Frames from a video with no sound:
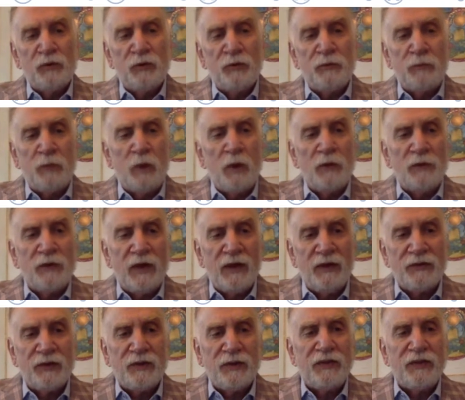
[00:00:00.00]
The
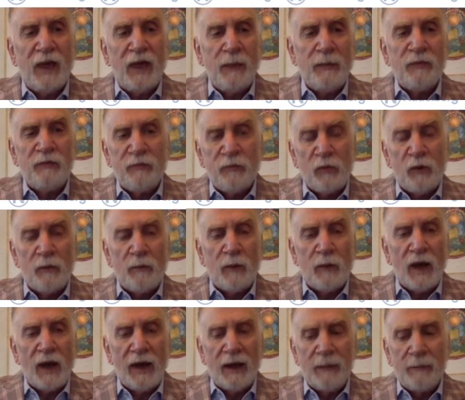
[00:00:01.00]
day before
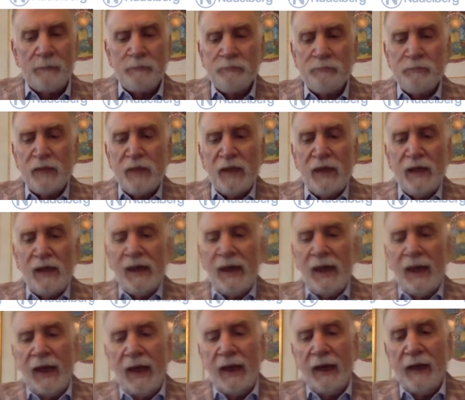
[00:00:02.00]
mine.
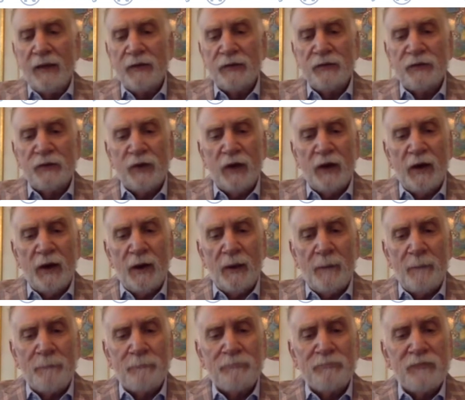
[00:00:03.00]
And
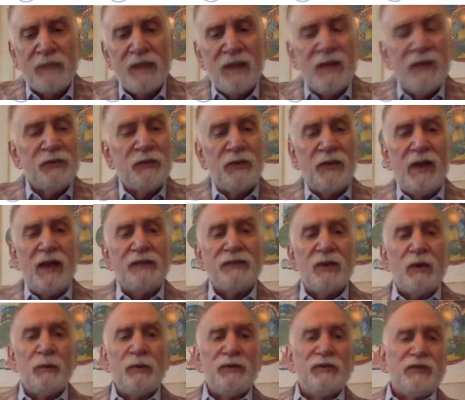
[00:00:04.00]
so that's
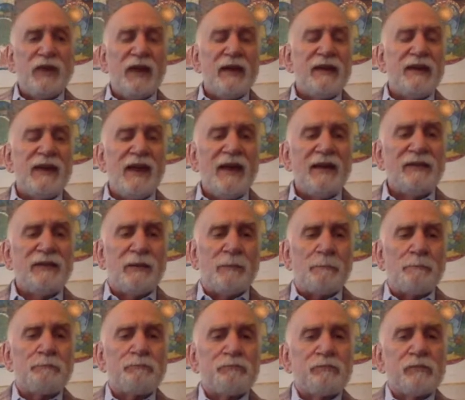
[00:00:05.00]
how we stay
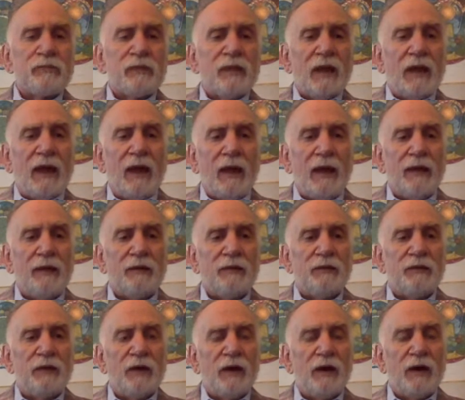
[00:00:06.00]
connected.
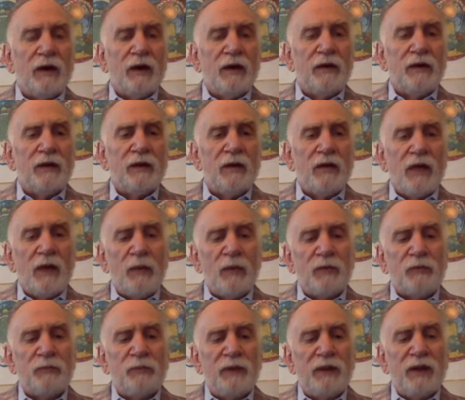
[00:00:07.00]
And, that
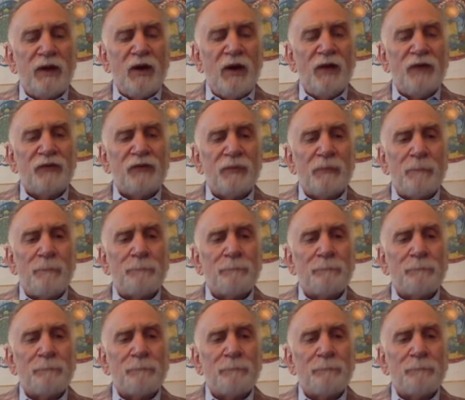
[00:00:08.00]
was pretty awesome.